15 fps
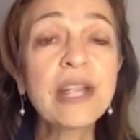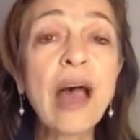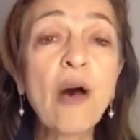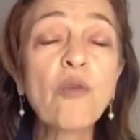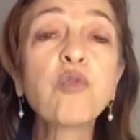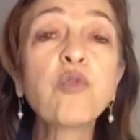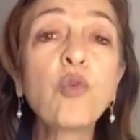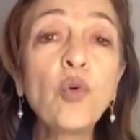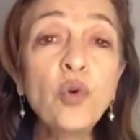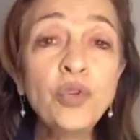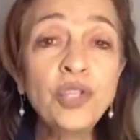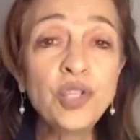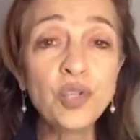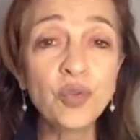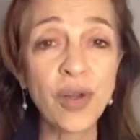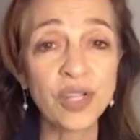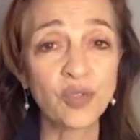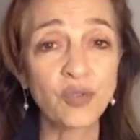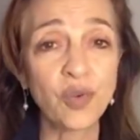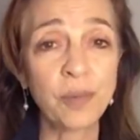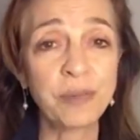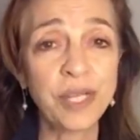Now, for the
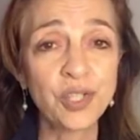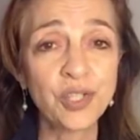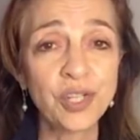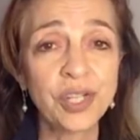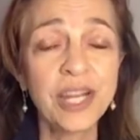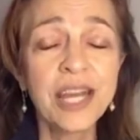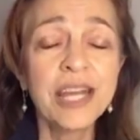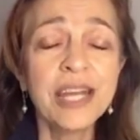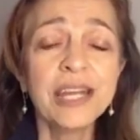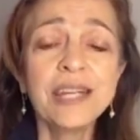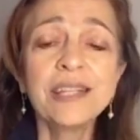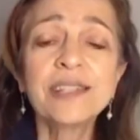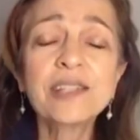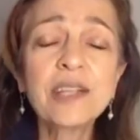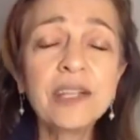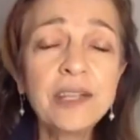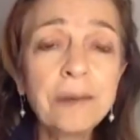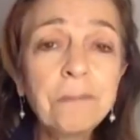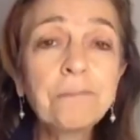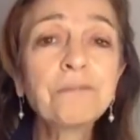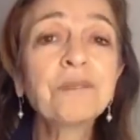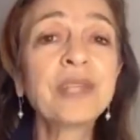transformation, it's
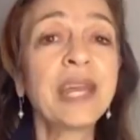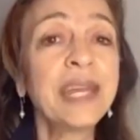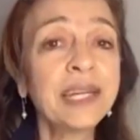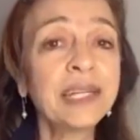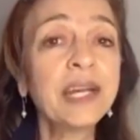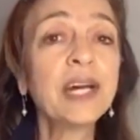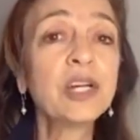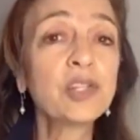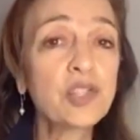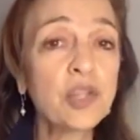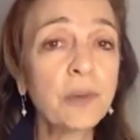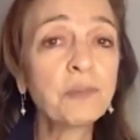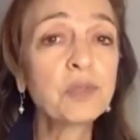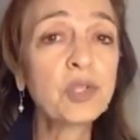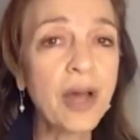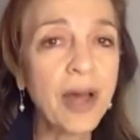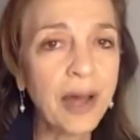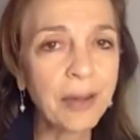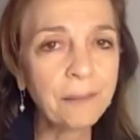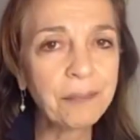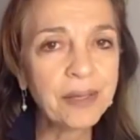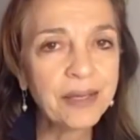gonna take some
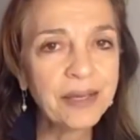time,